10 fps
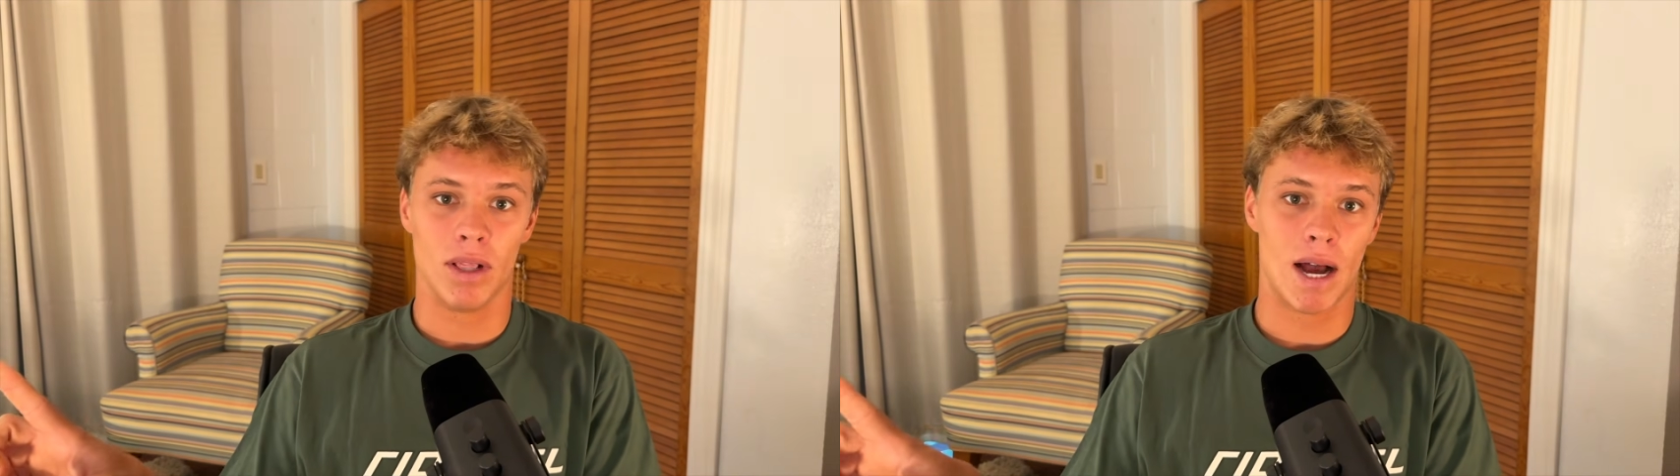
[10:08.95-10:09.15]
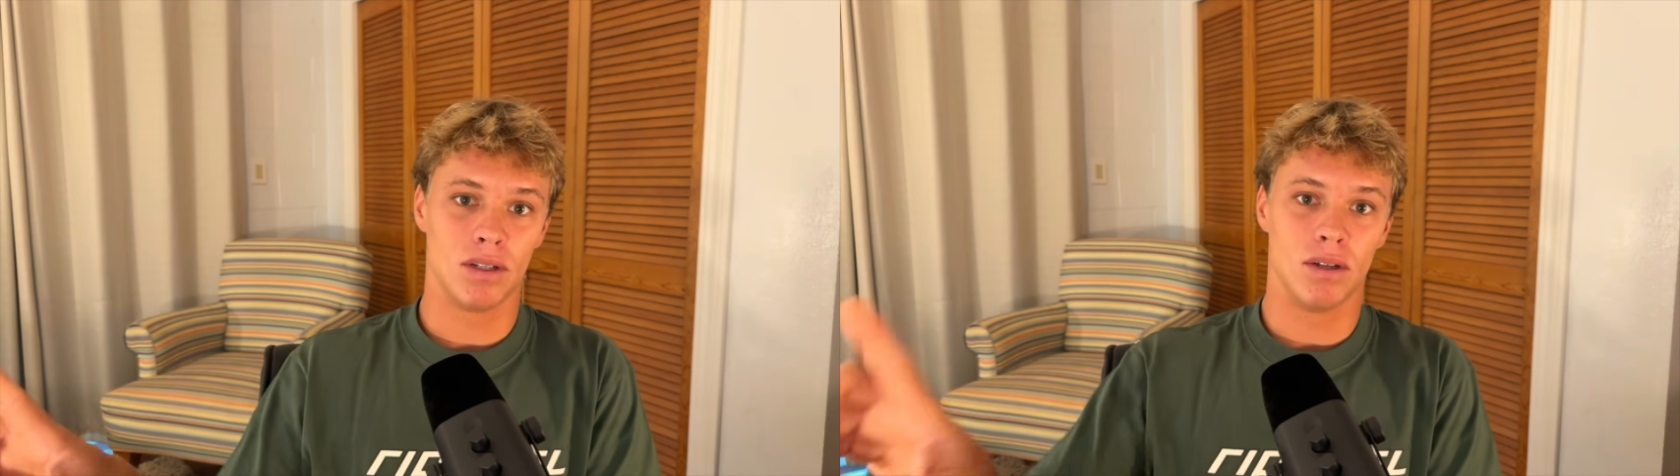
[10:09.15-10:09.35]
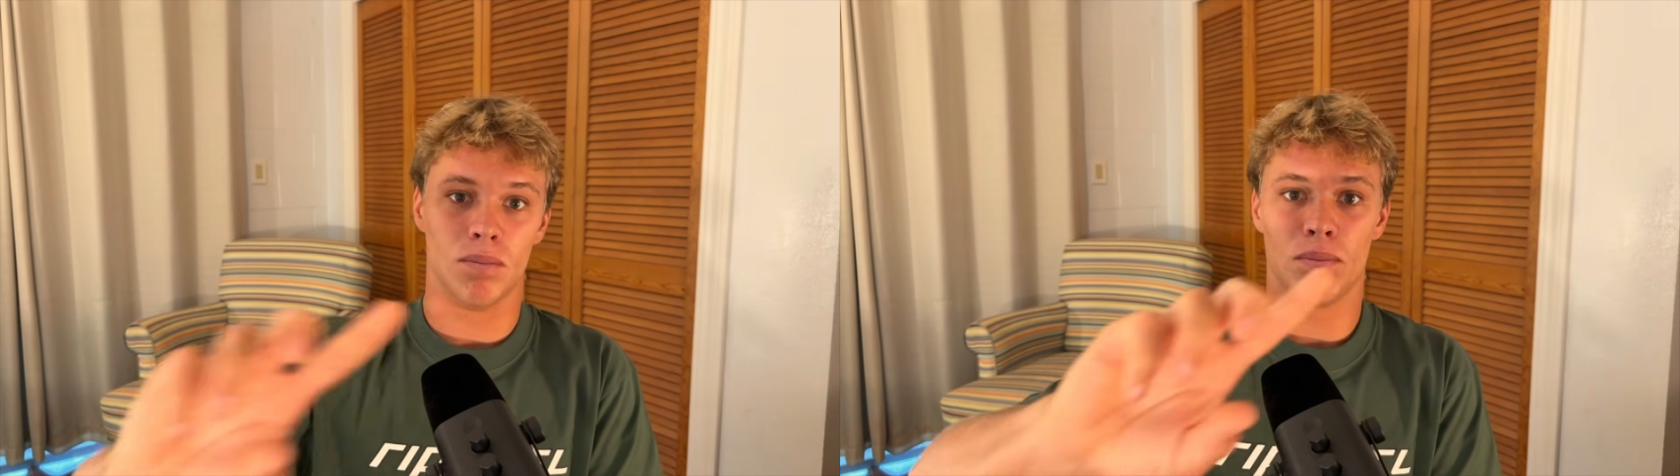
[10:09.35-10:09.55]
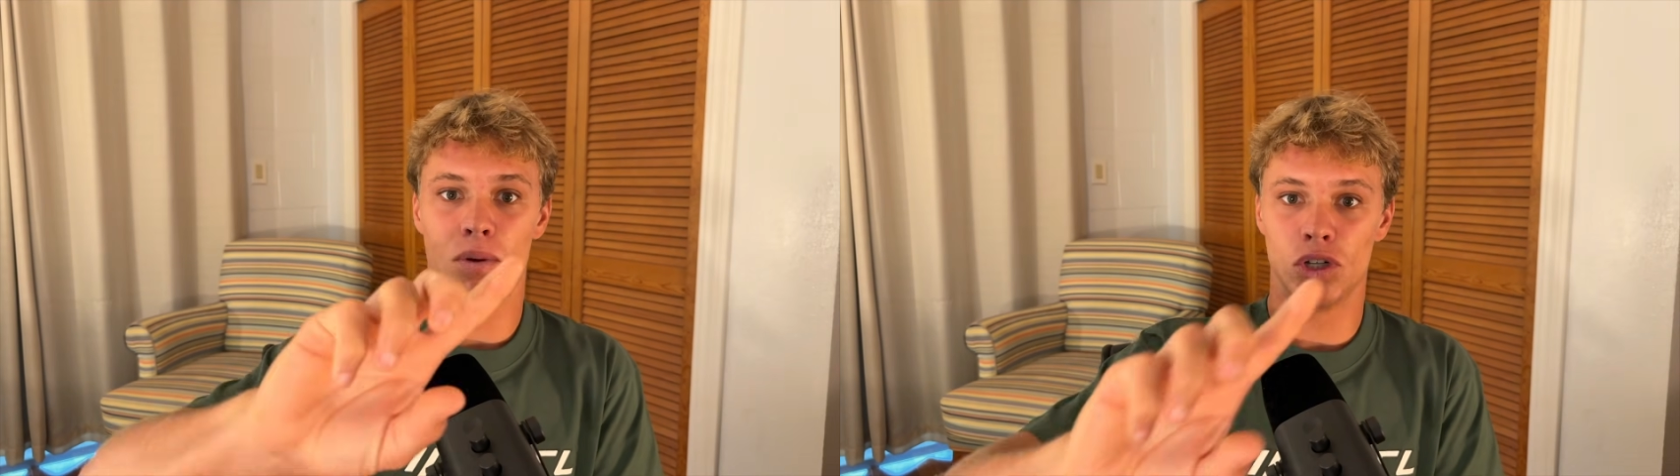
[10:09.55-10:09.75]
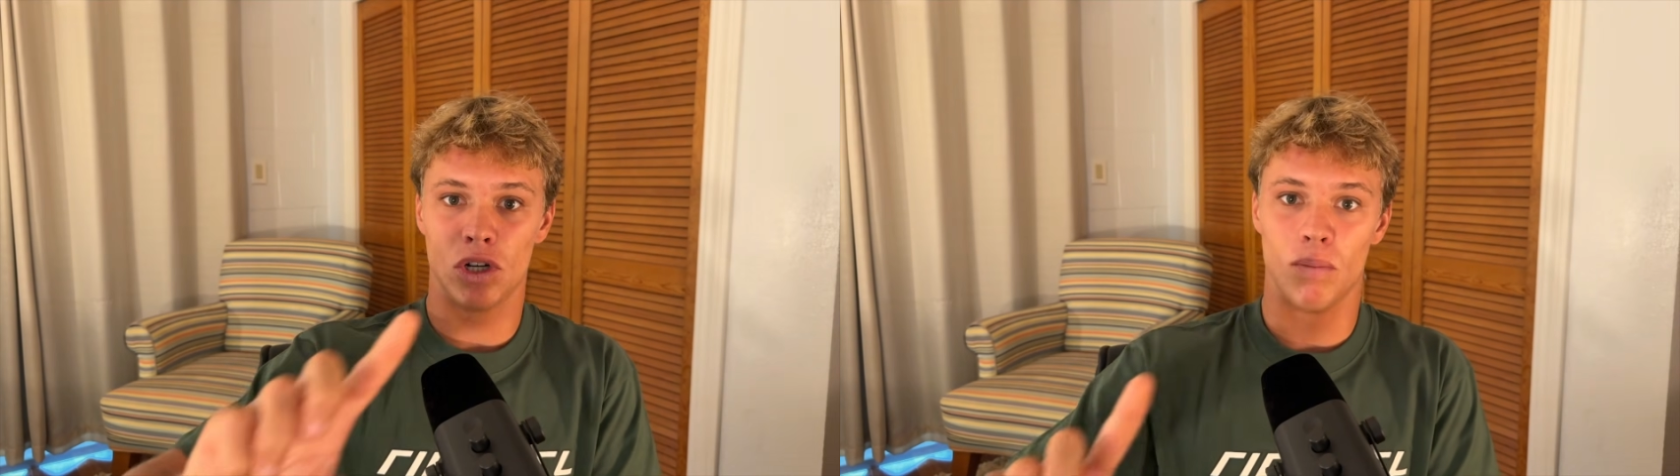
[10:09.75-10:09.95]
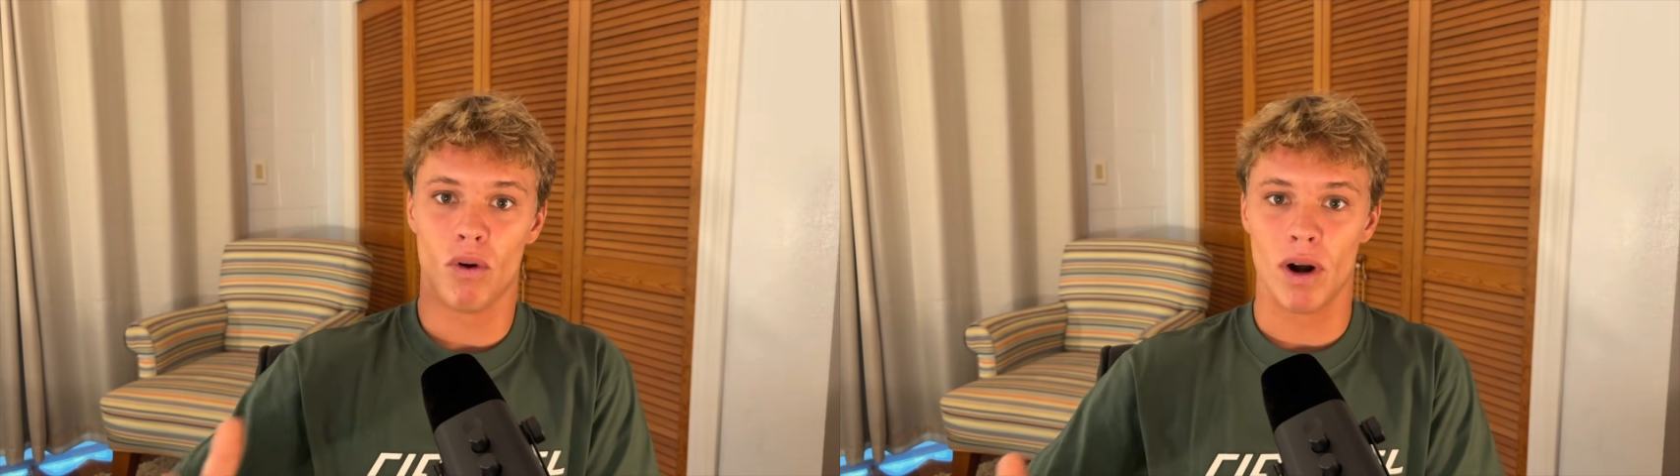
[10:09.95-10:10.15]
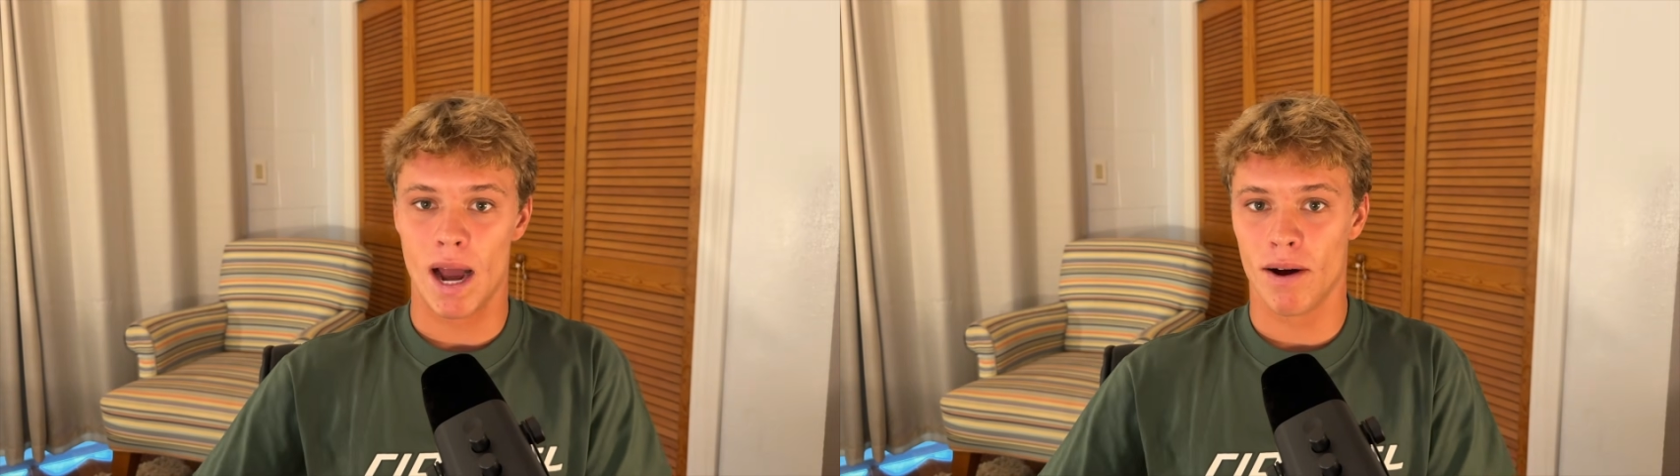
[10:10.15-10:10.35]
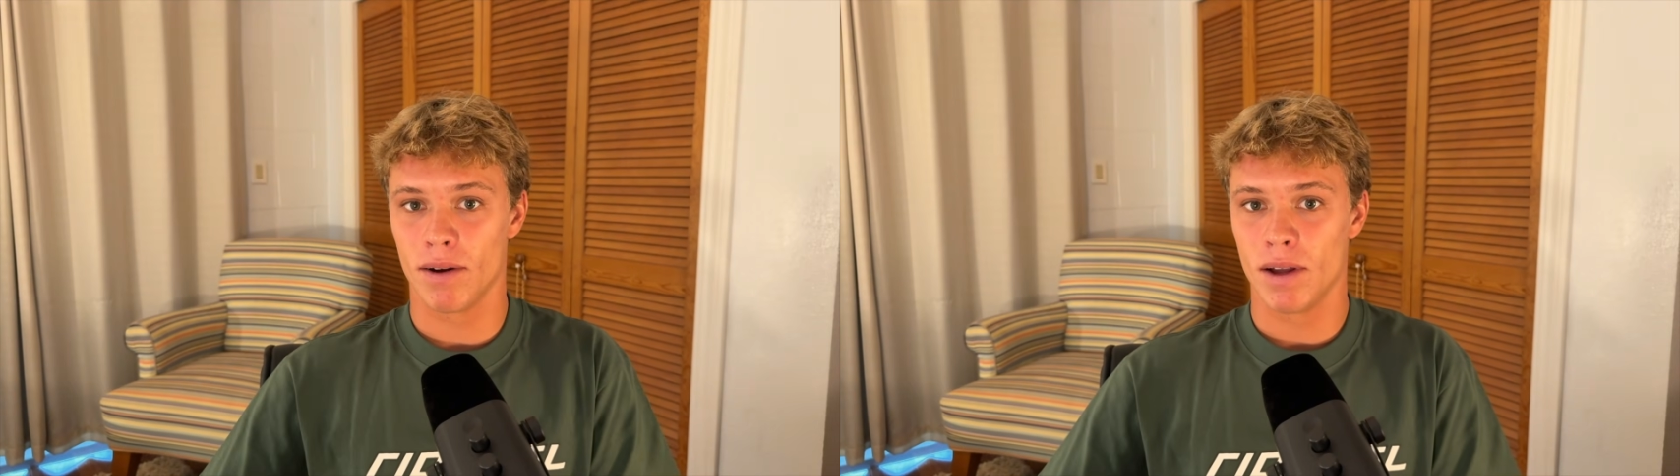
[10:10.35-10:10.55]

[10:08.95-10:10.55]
allow it to push your board out,